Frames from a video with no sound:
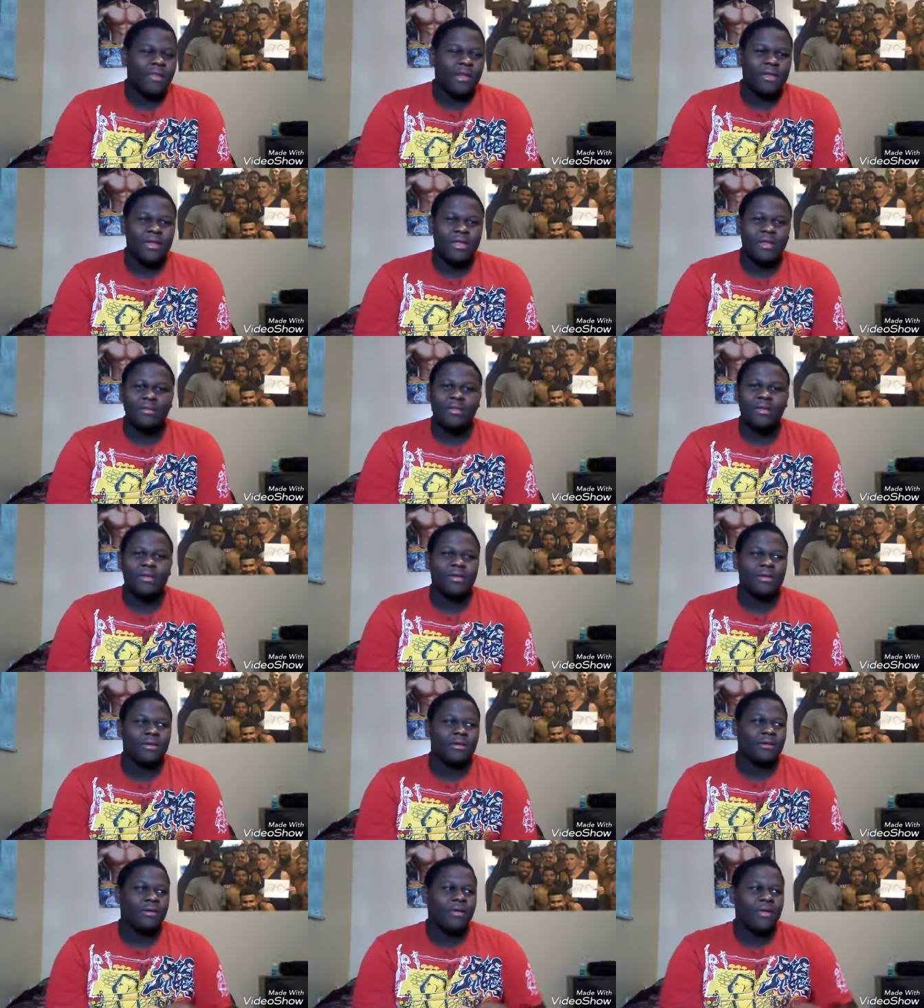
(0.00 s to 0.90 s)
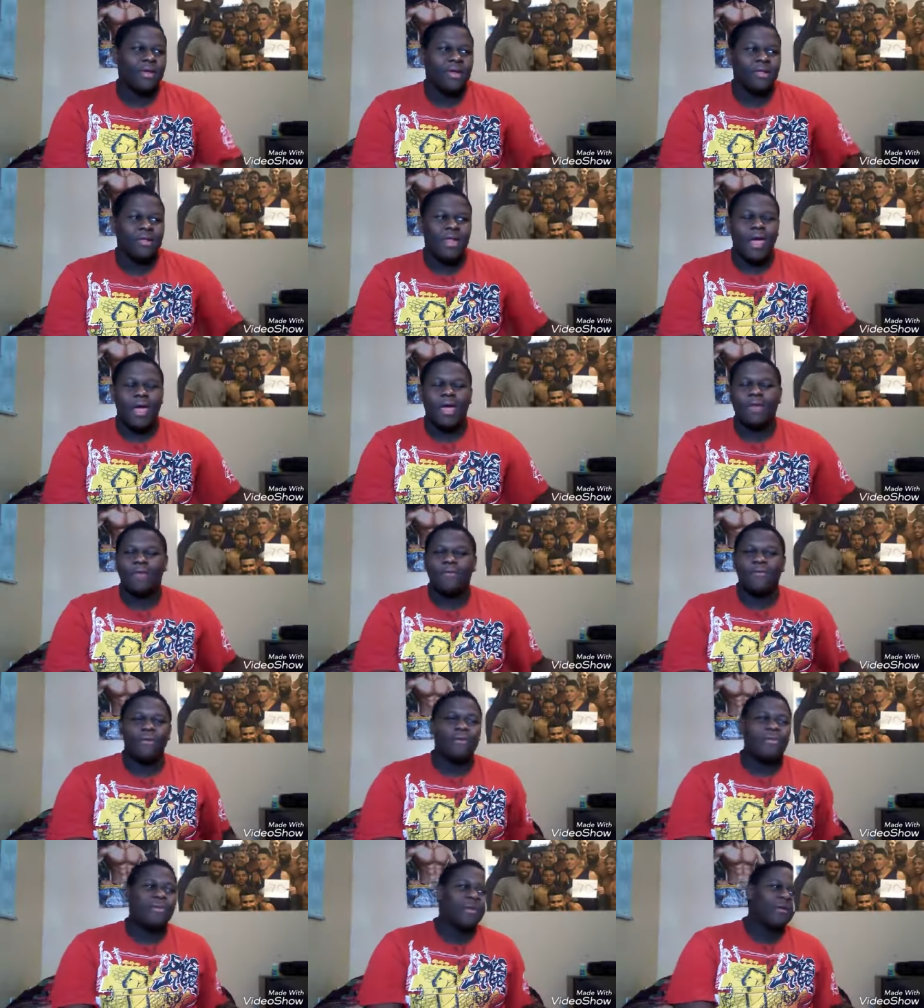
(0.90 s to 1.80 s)
on that team until they had
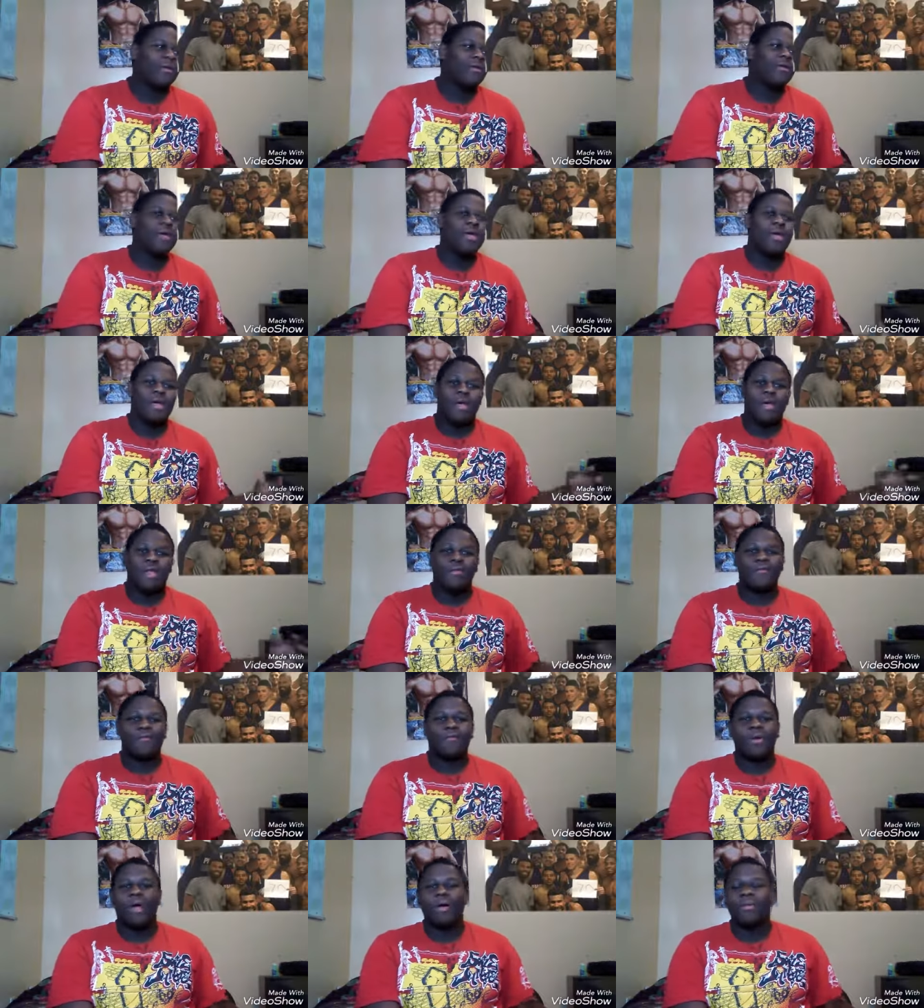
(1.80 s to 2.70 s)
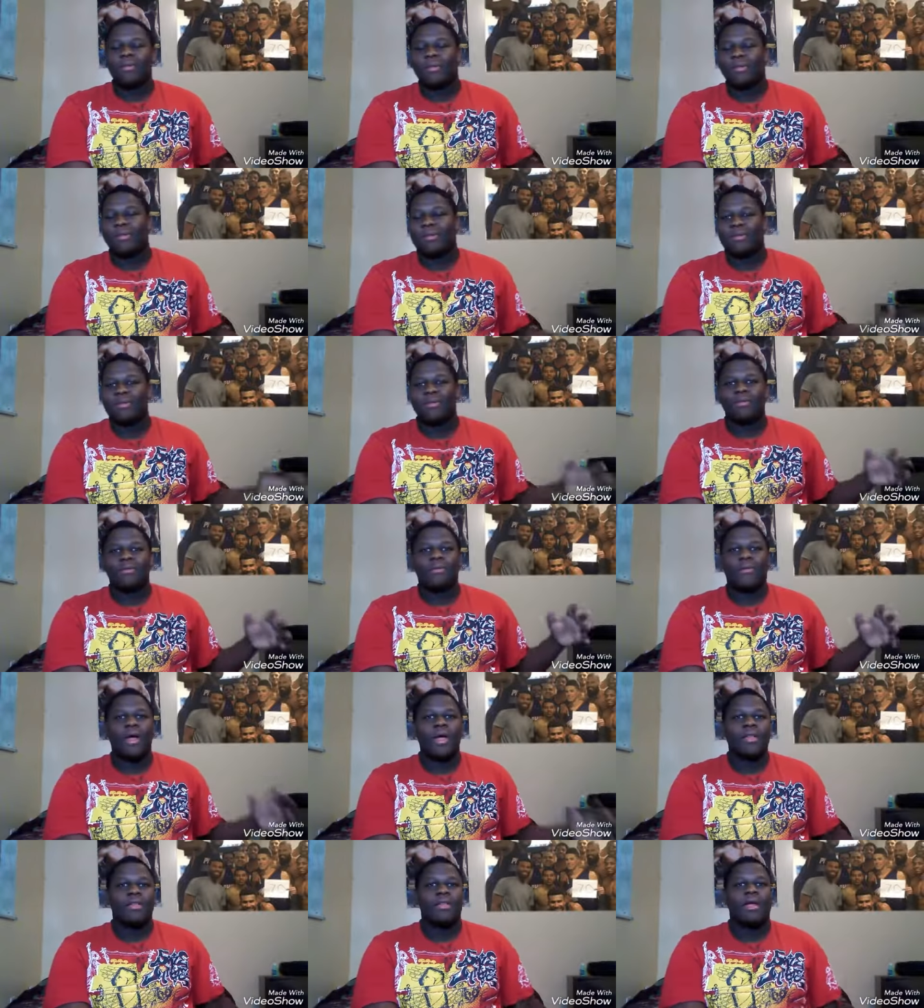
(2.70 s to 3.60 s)
to rebuild. And it's probably the
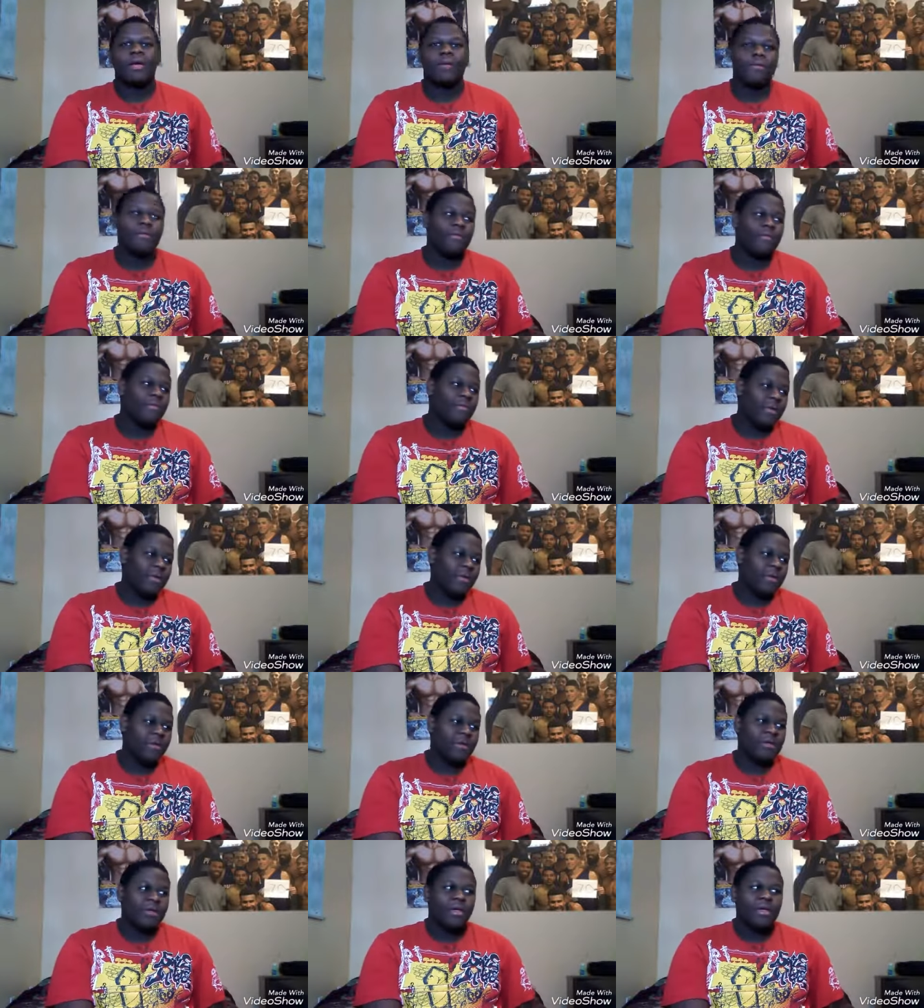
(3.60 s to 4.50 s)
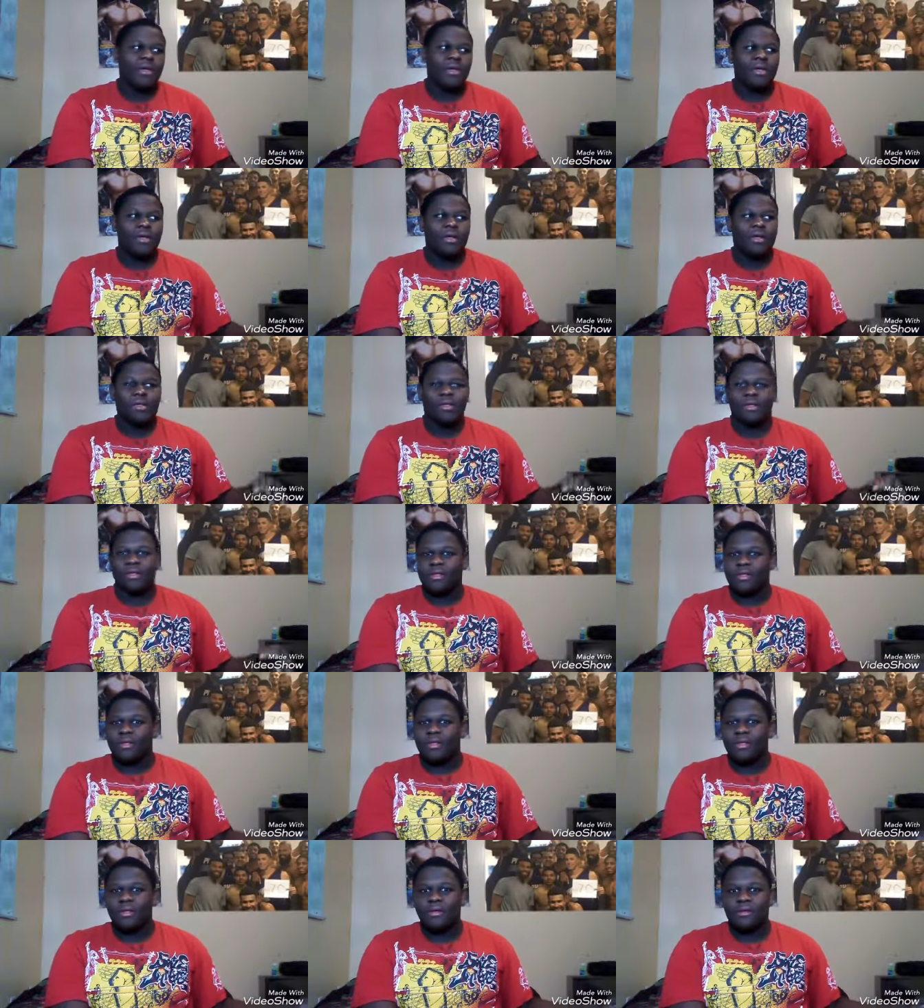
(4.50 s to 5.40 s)
right time to rebuild because
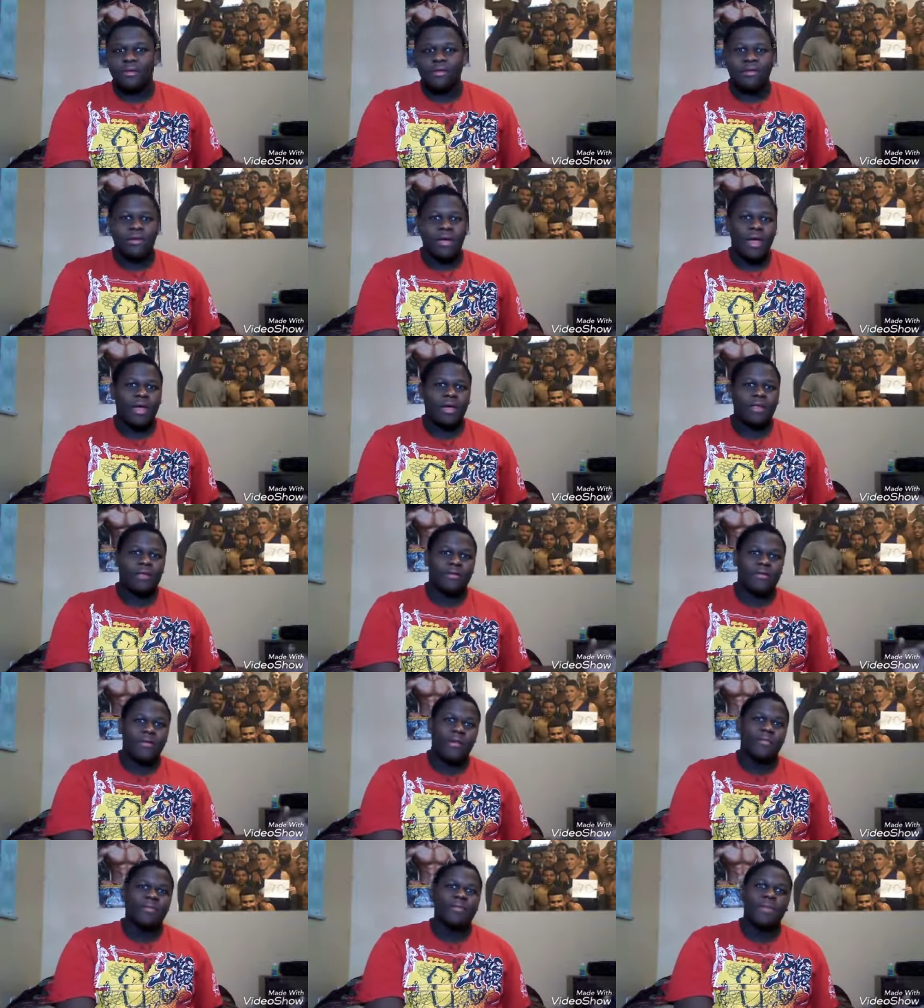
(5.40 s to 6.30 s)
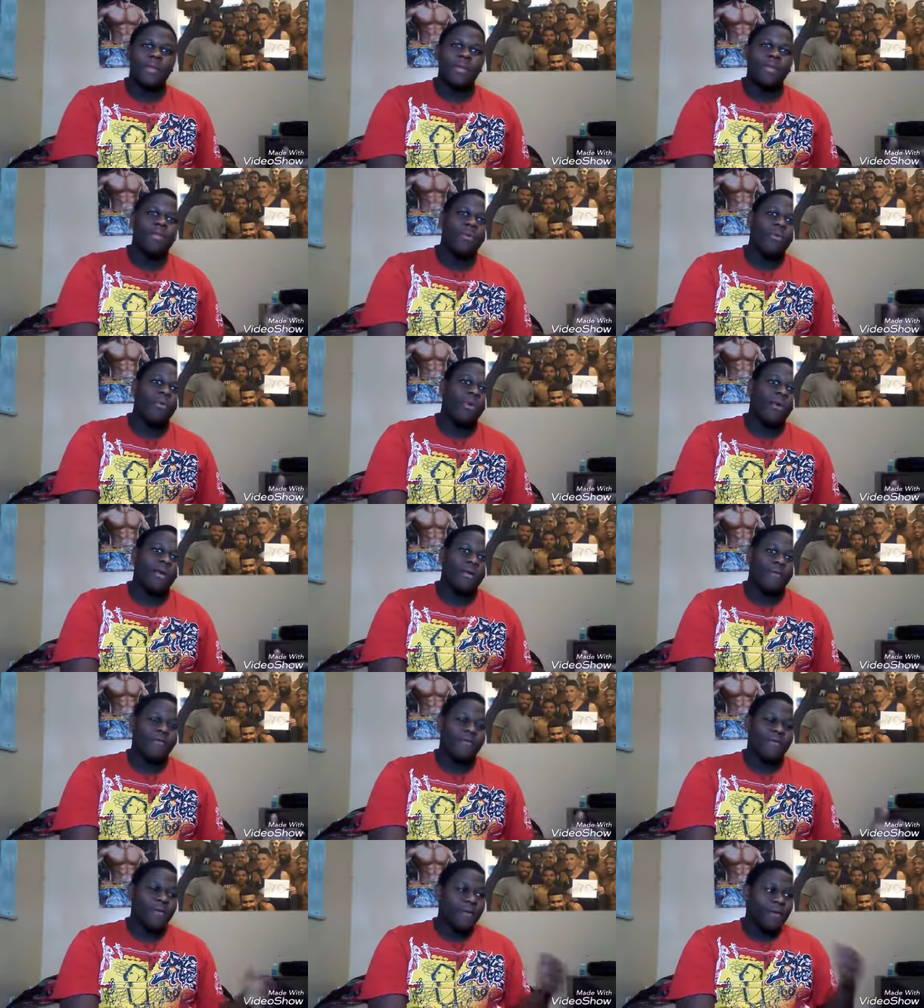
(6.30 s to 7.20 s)
this dude had 70
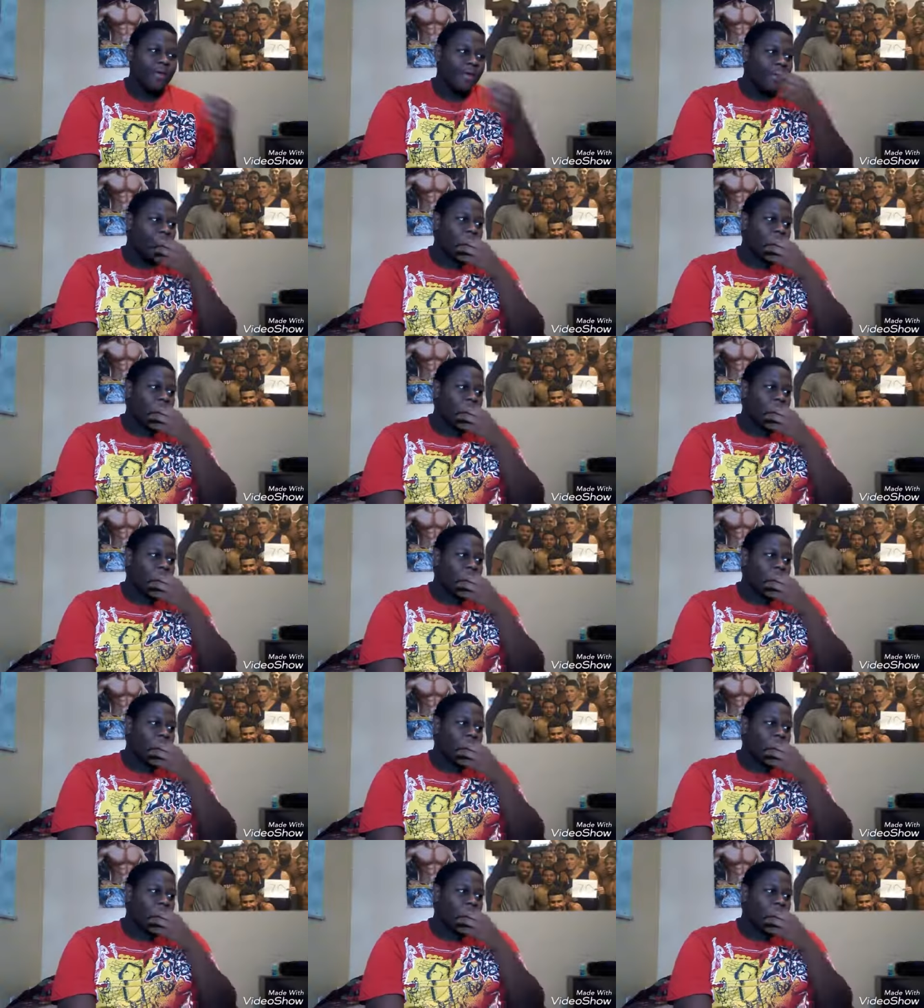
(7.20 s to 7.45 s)
points.